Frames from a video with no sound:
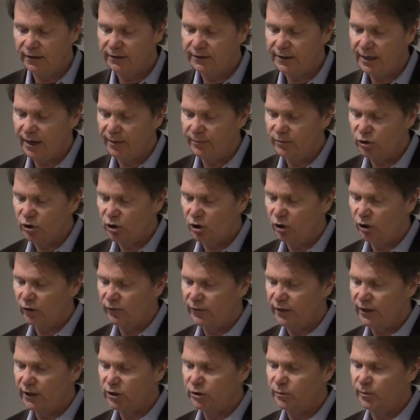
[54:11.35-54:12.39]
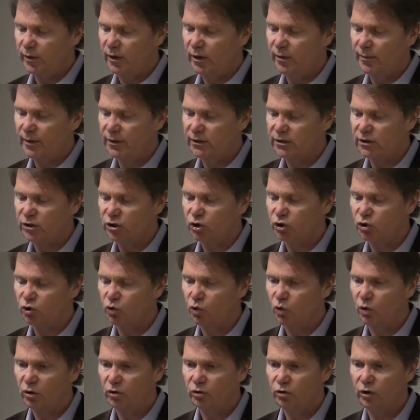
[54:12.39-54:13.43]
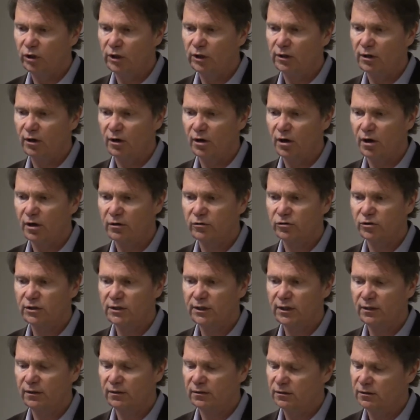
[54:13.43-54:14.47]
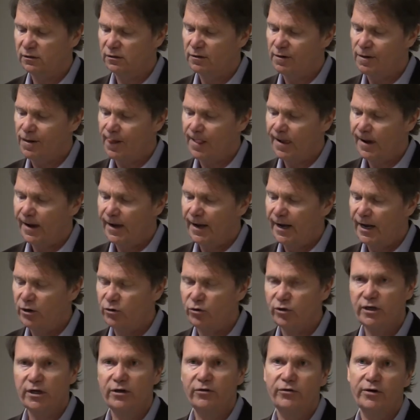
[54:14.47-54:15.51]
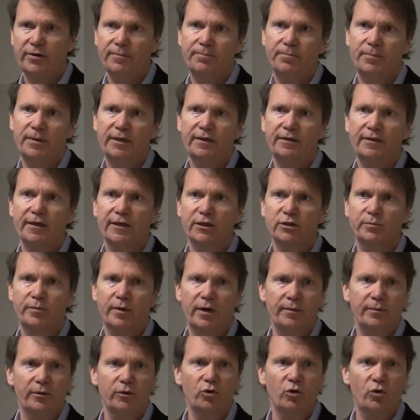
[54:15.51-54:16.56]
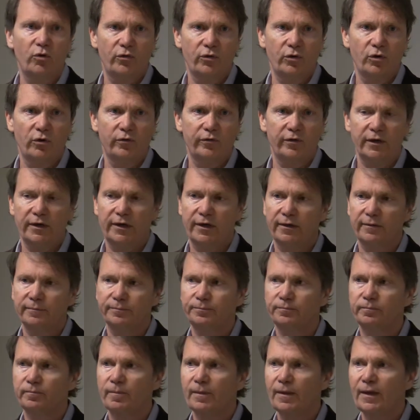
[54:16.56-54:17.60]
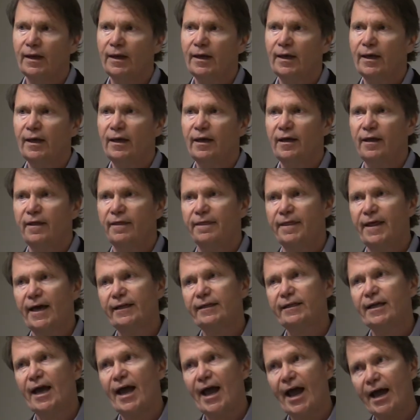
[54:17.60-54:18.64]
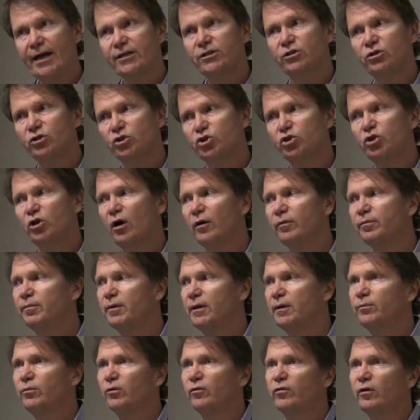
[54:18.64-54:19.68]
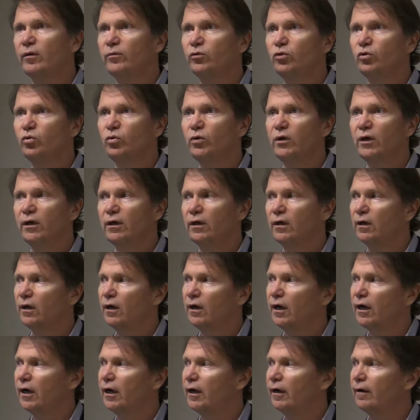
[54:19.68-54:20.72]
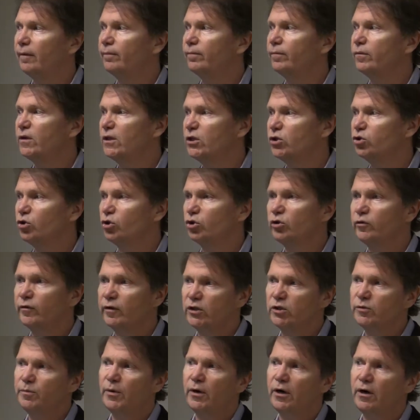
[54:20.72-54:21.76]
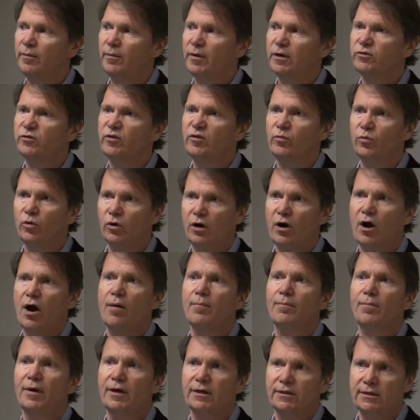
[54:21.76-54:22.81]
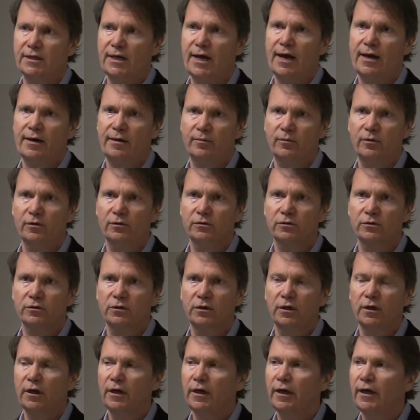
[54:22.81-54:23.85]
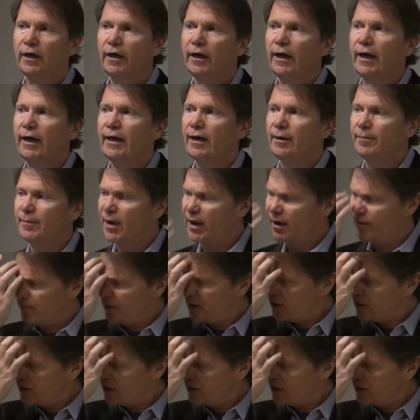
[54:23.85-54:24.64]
time scale of the experiments is short. You get a lot of cells, and you can repeat the experiment over and over again. That hasn't stopped people from doing these sorts of experiments with more complex animals. And I may have